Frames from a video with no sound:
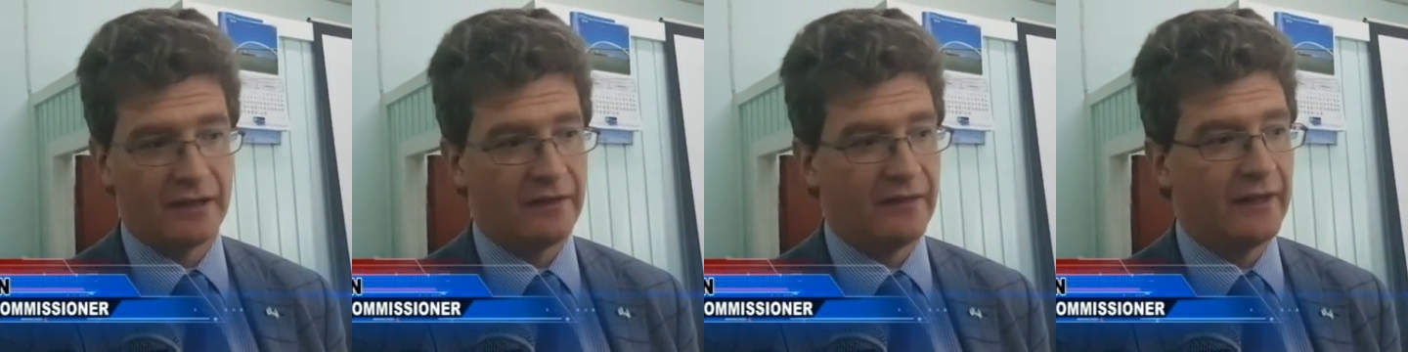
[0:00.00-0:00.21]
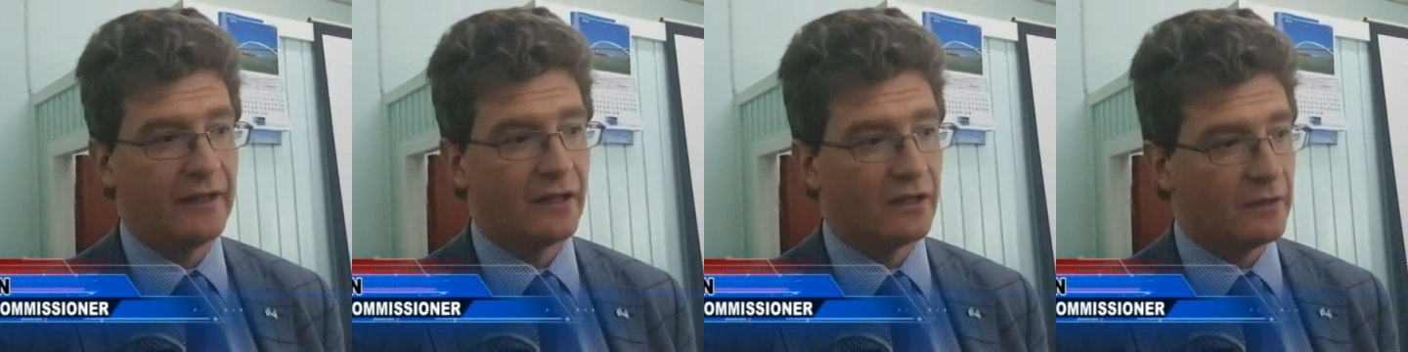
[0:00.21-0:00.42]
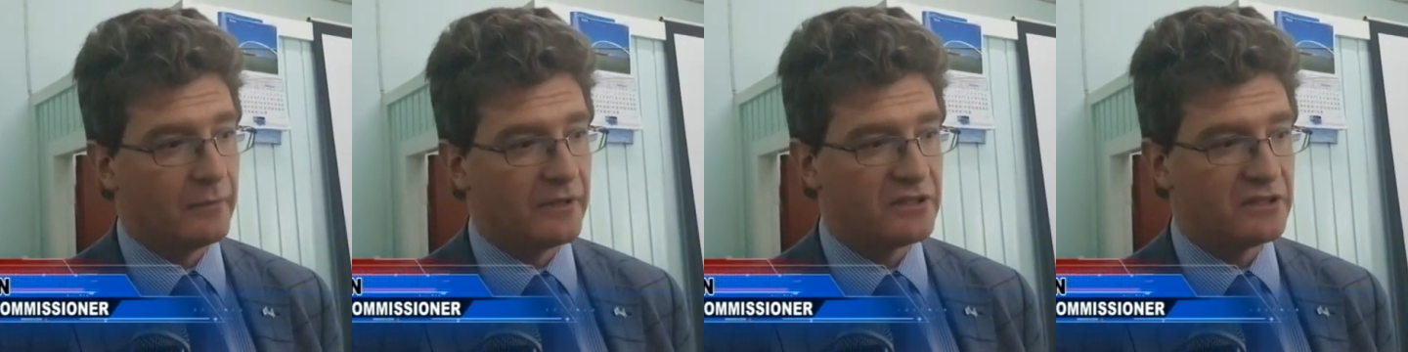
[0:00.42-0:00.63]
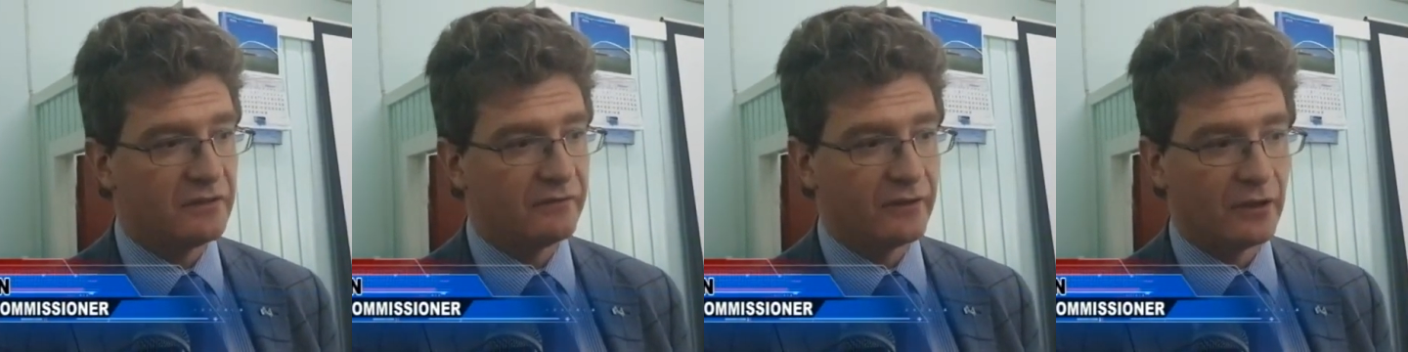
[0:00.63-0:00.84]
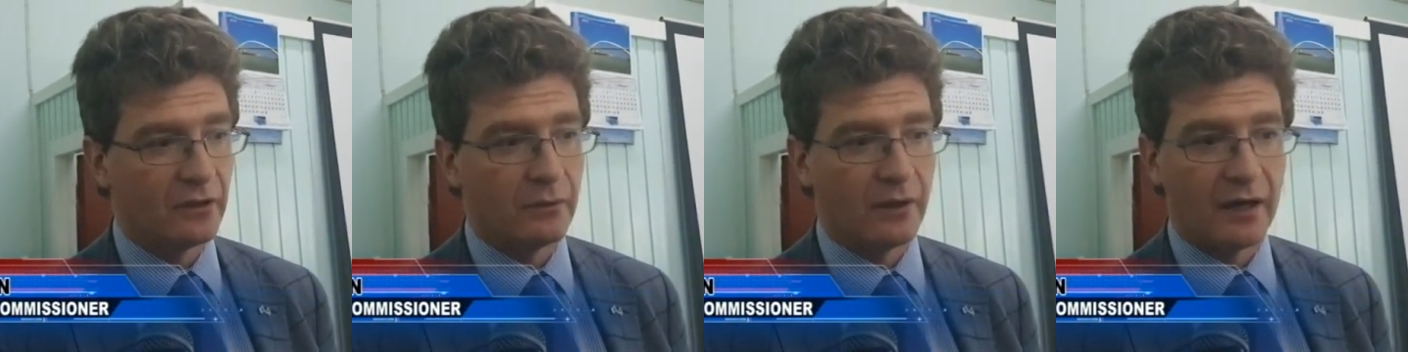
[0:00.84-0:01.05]
so I think a Commission
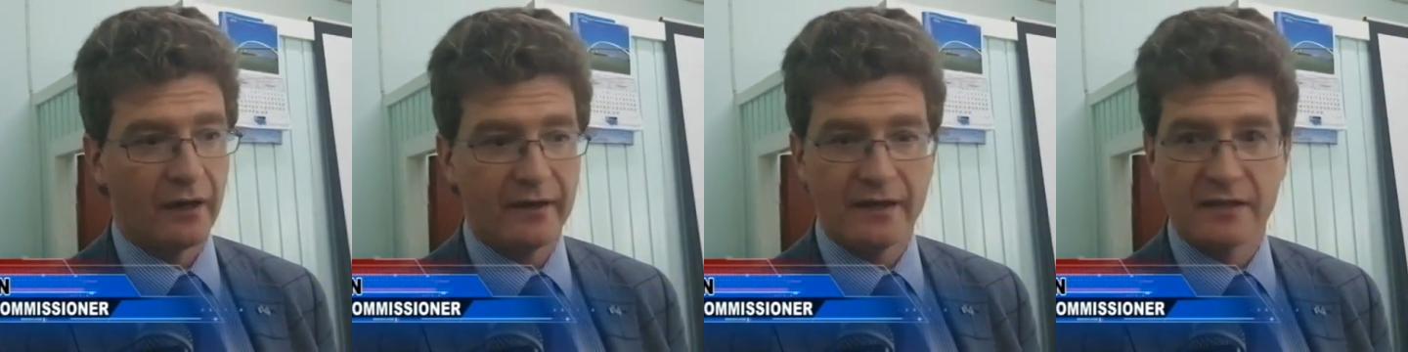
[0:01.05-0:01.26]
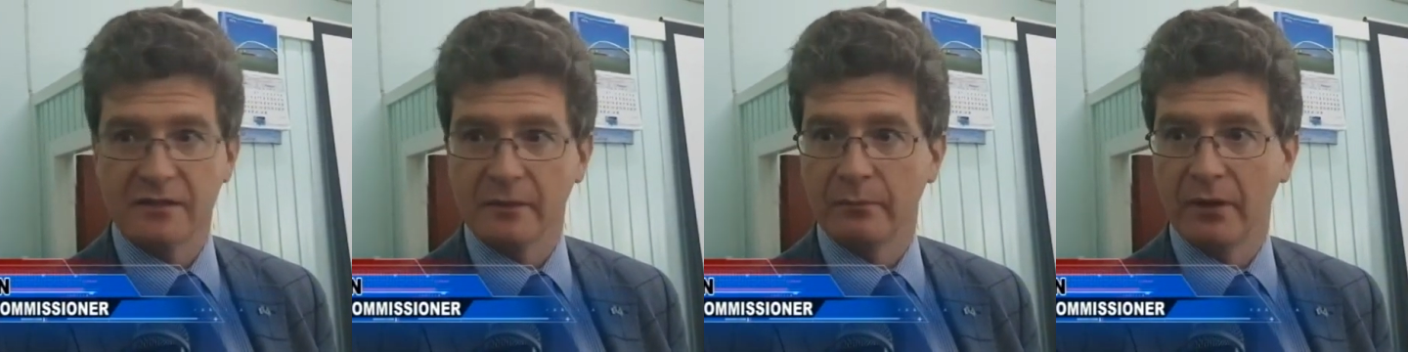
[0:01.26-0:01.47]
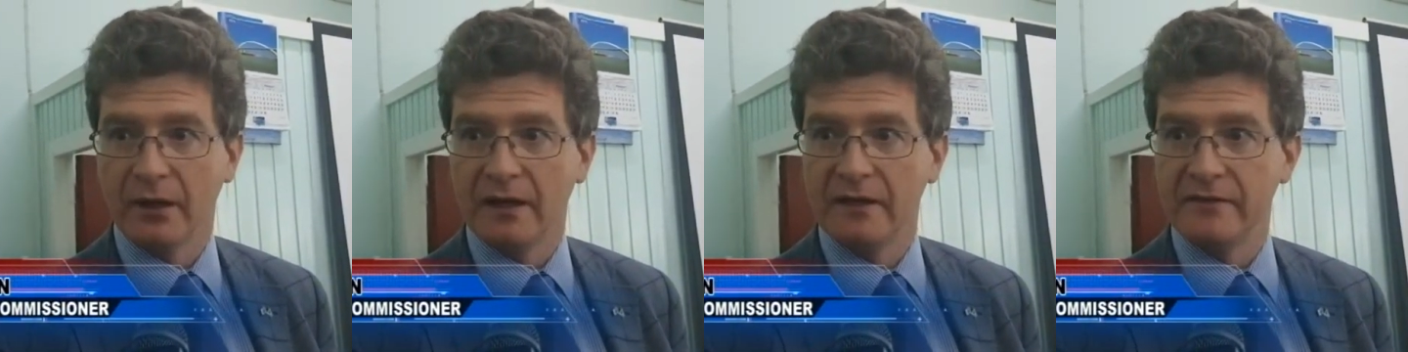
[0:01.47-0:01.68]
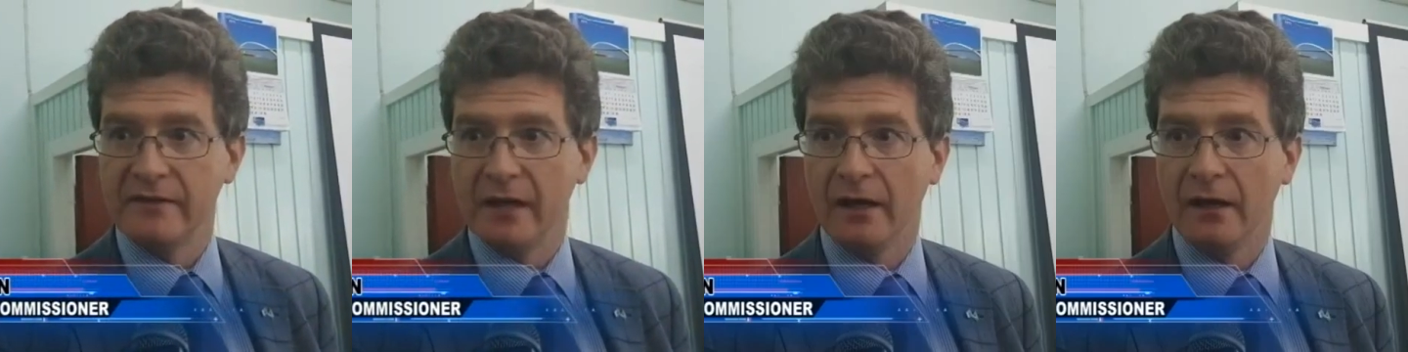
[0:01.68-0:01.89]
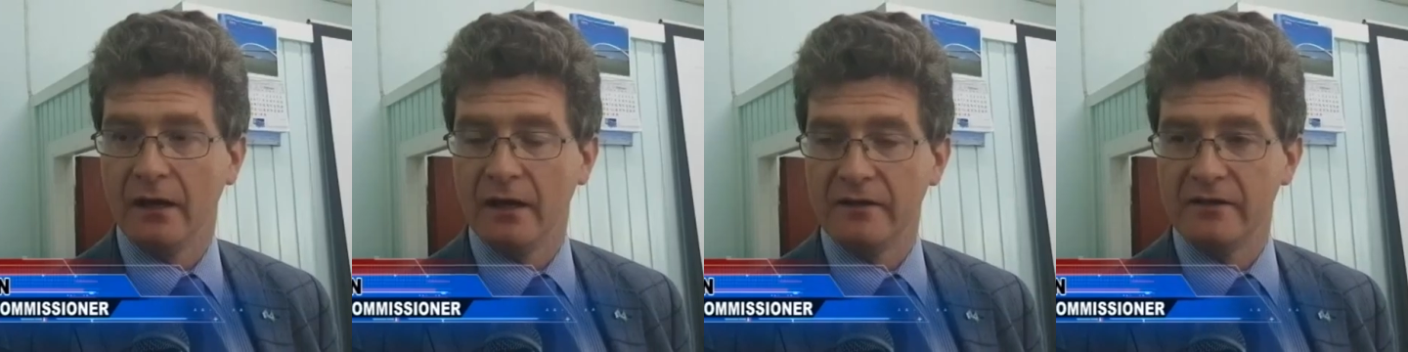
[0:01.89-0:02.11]
of Inquiry is
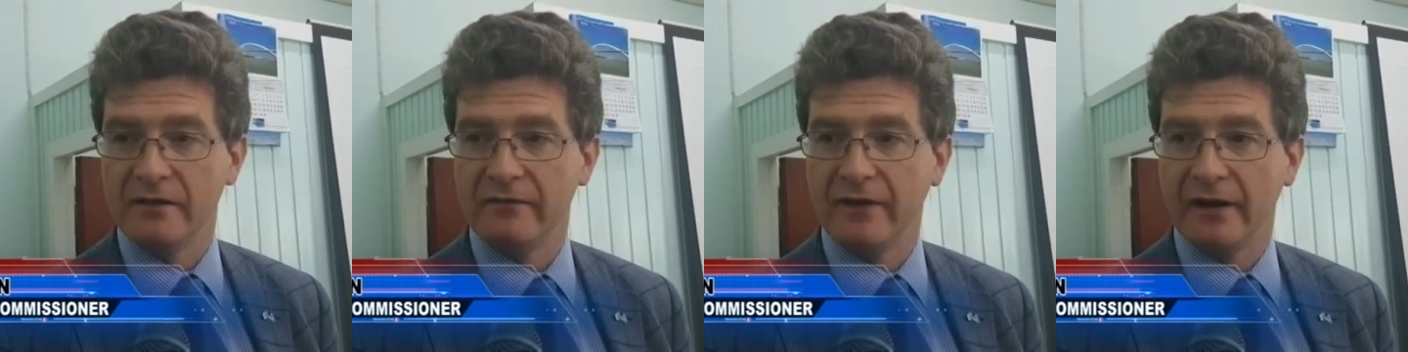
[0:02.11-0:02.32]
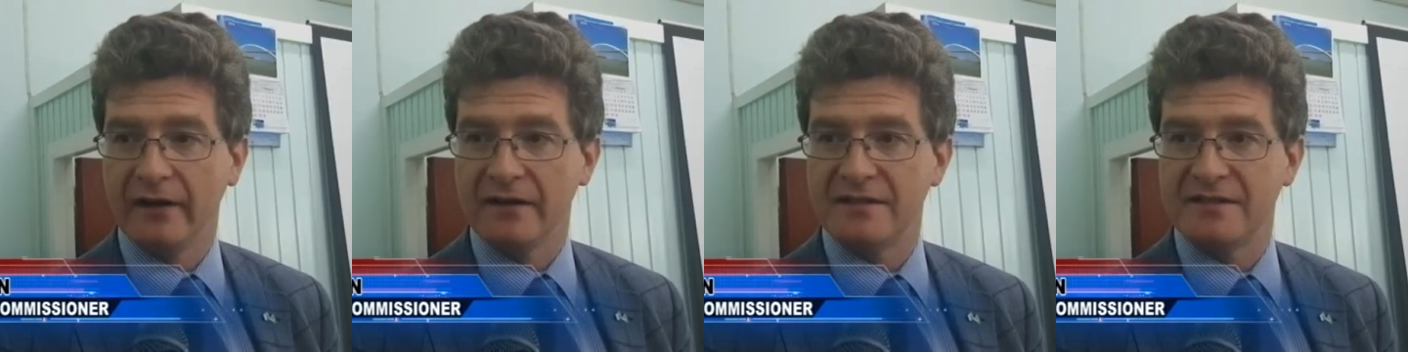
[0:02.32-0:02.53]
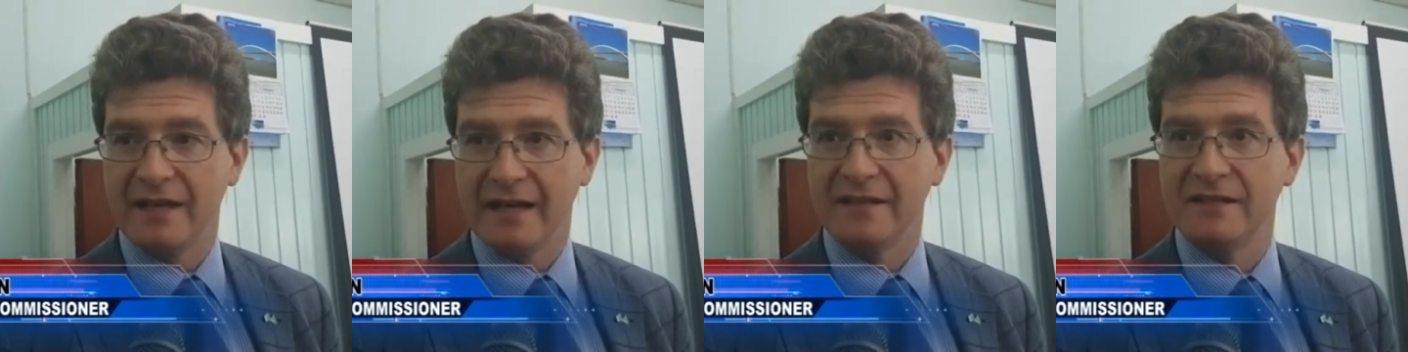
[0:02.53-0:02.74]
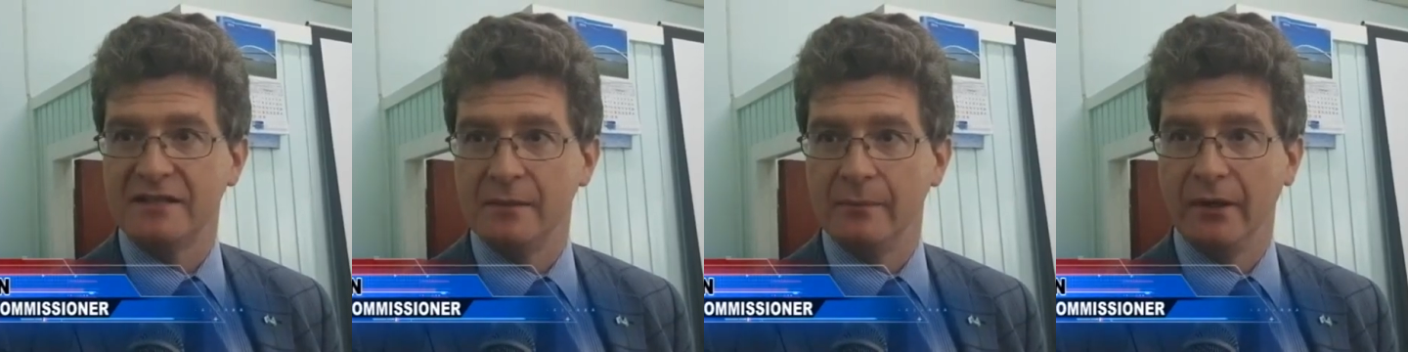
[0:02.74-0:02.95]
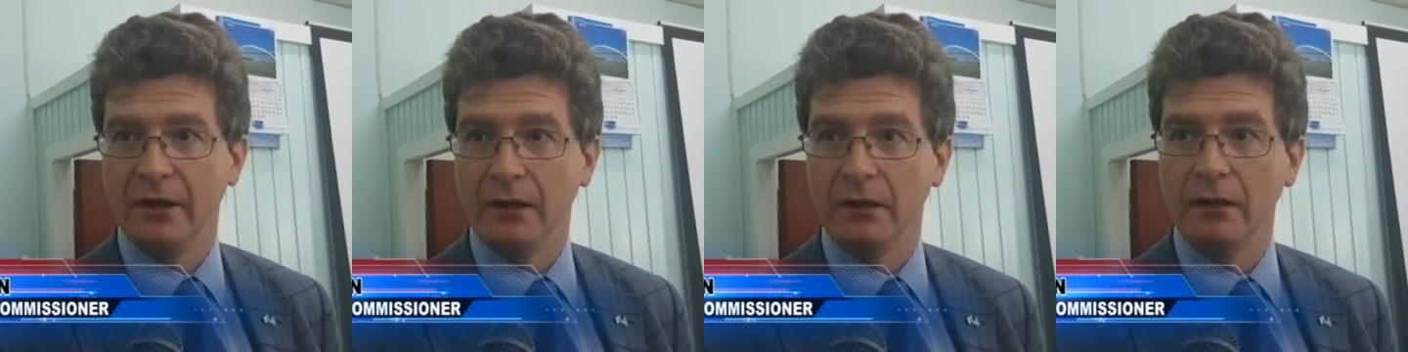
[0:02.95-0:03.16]
a very
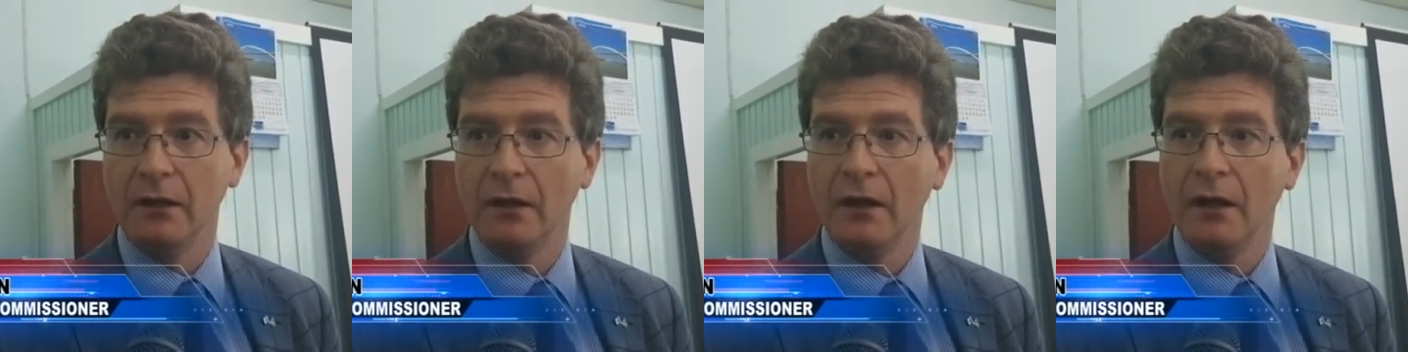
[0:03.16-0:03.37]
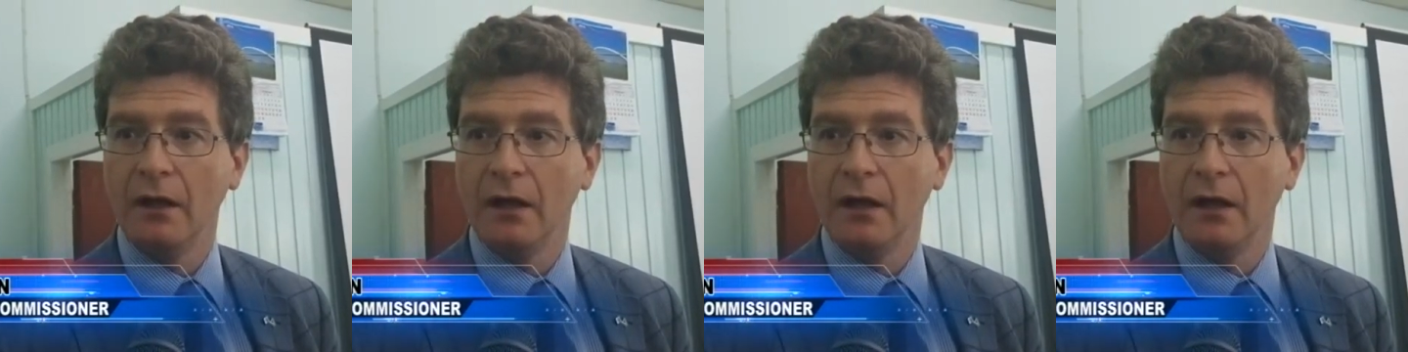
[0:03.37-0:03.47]
sensible